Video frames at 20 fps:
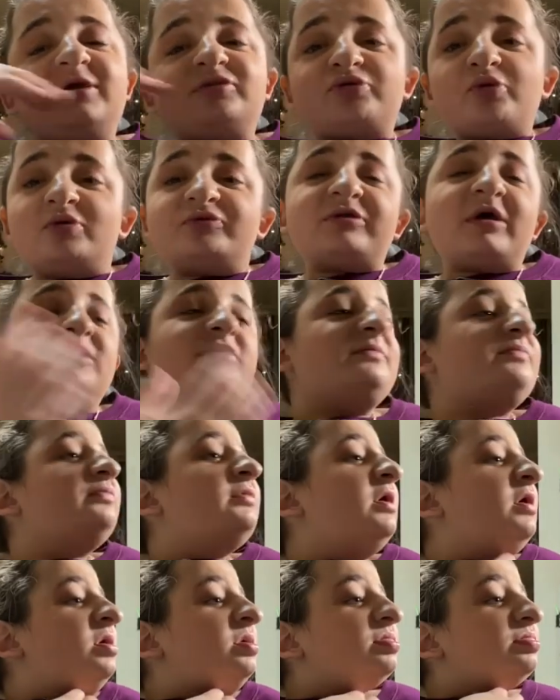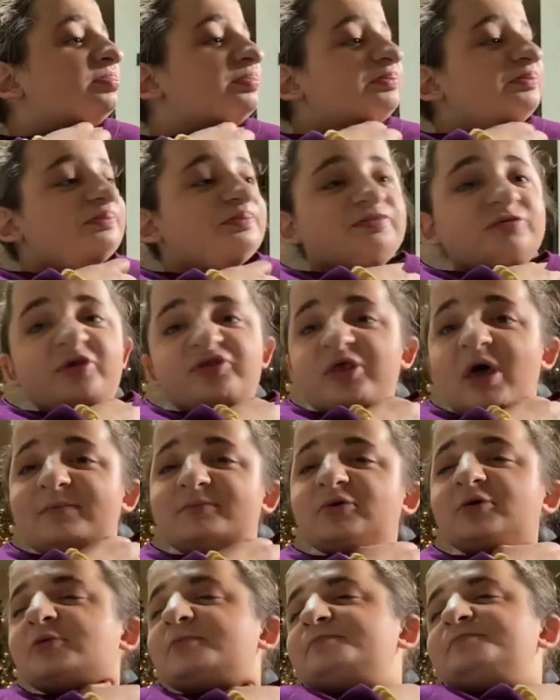towards the end of
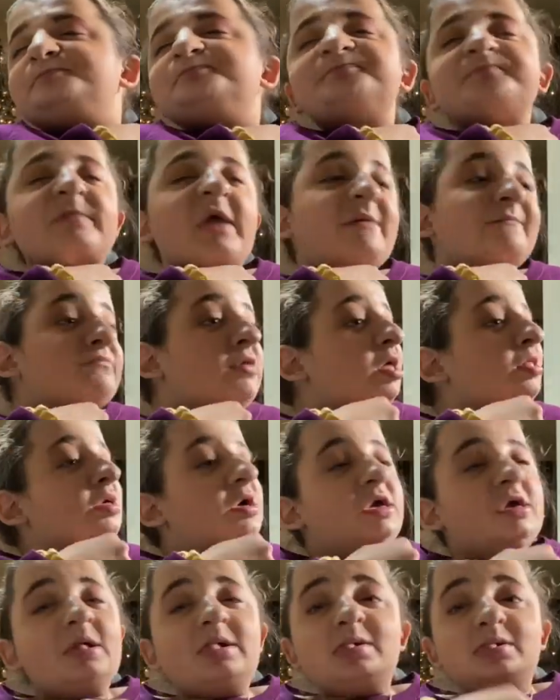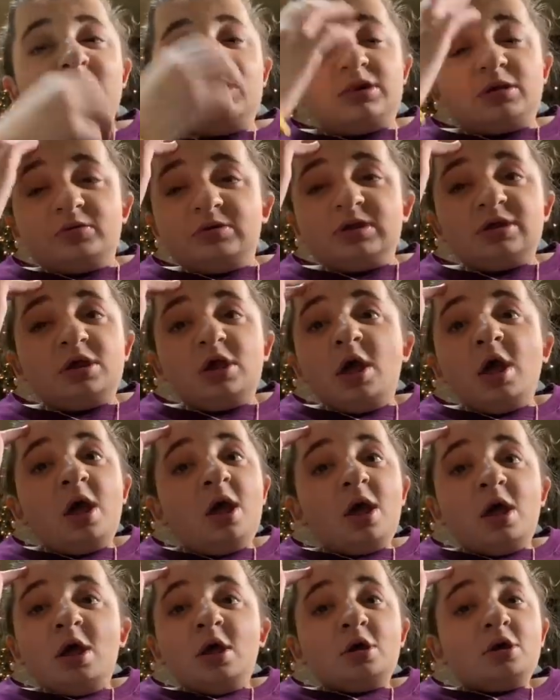December, but like literally,
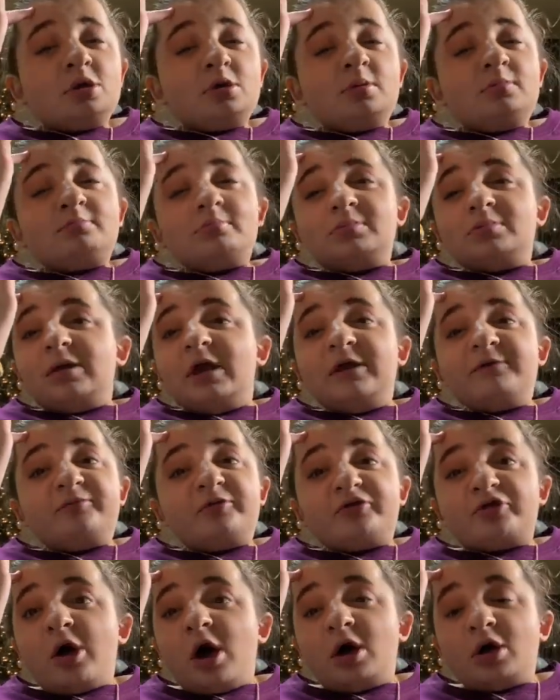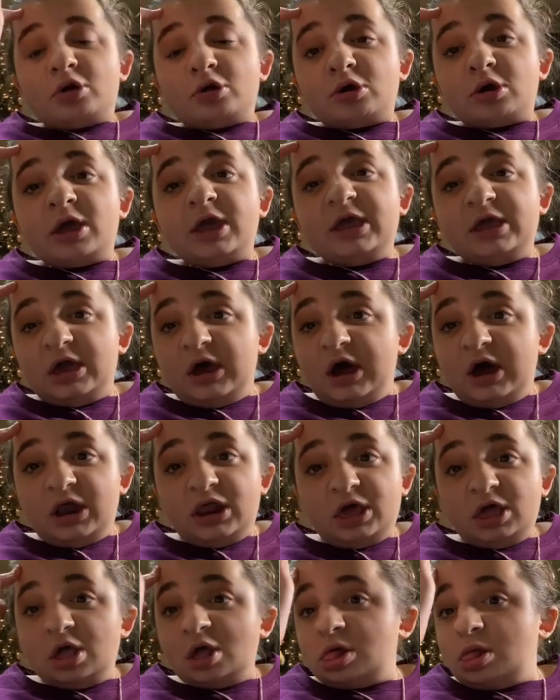life is going
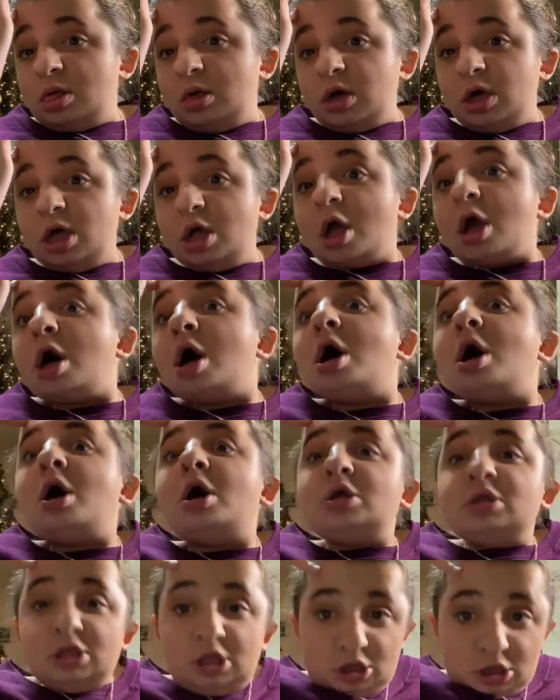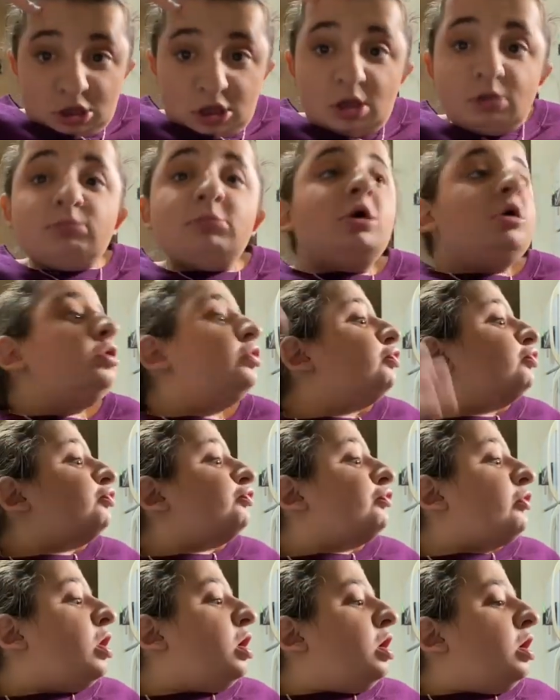chaotic. Like, yeah.
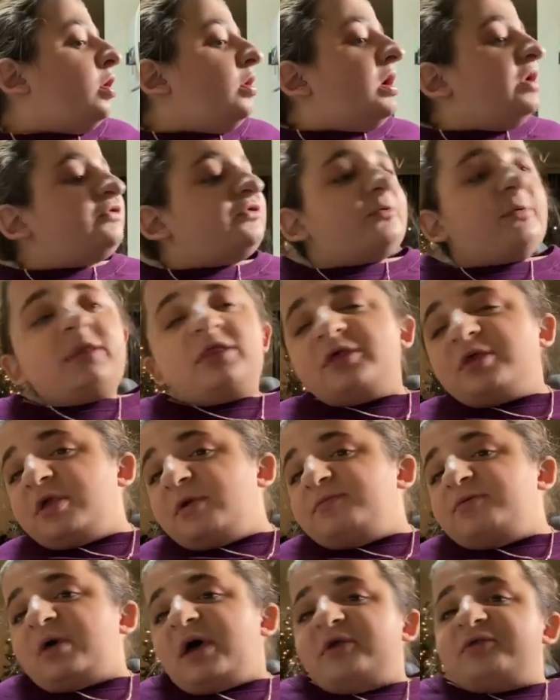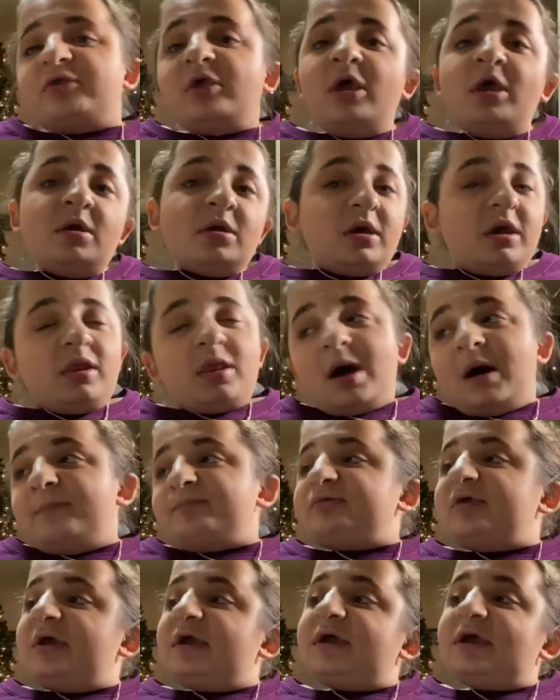So I just wanted to give you guys an
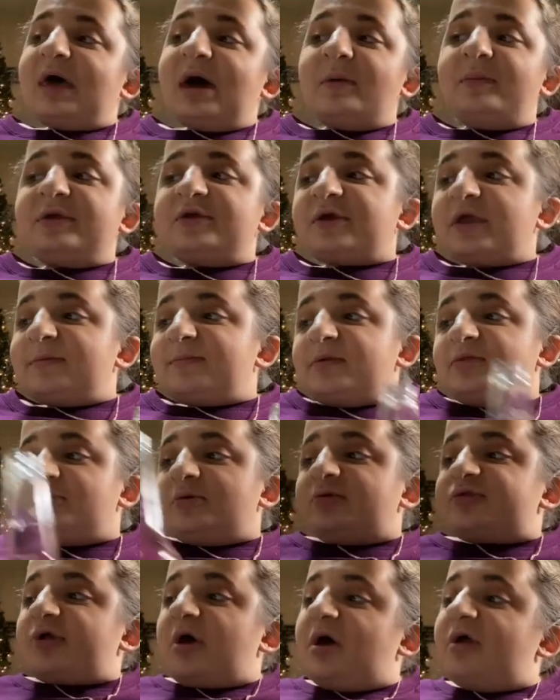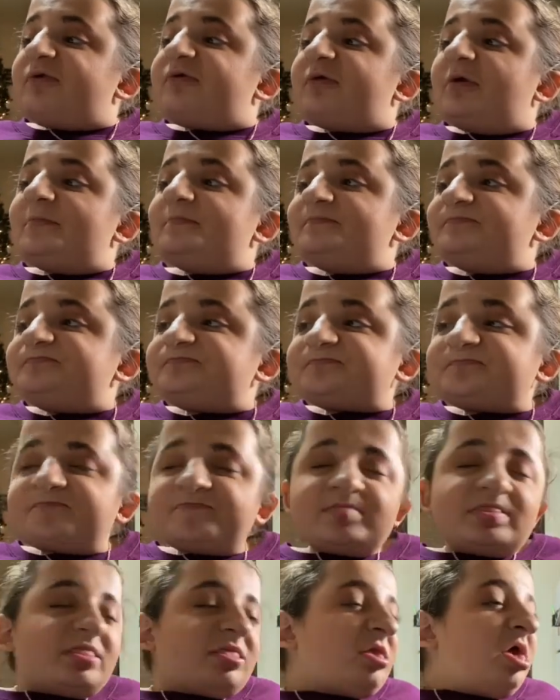update. I'll be keeping you in touch
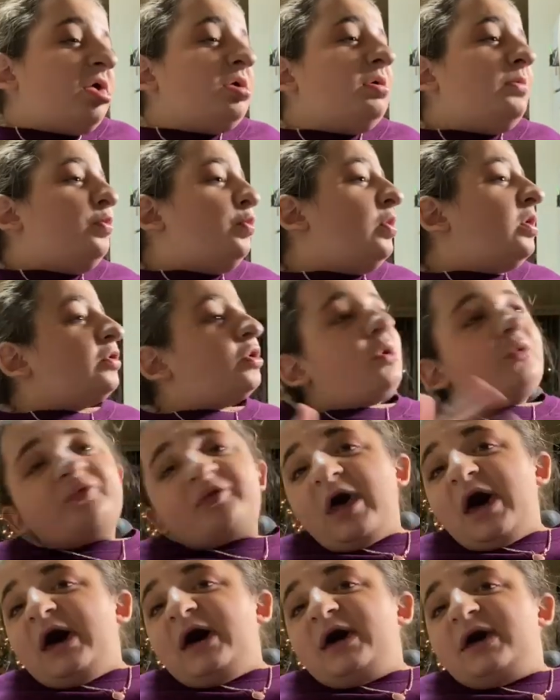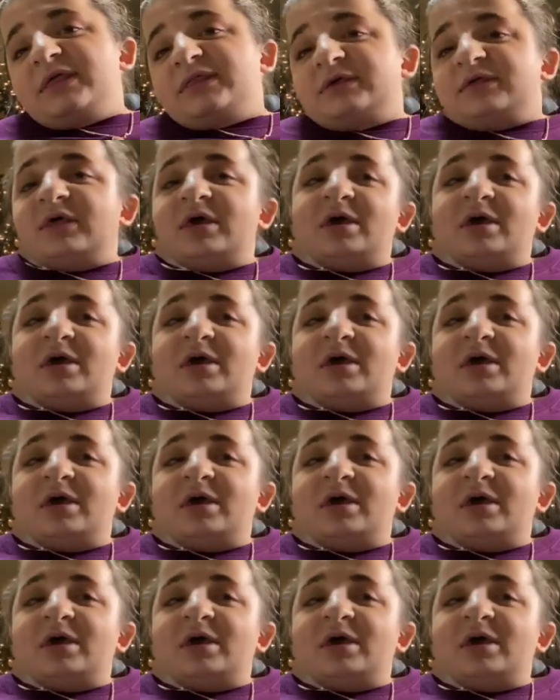of what goes on,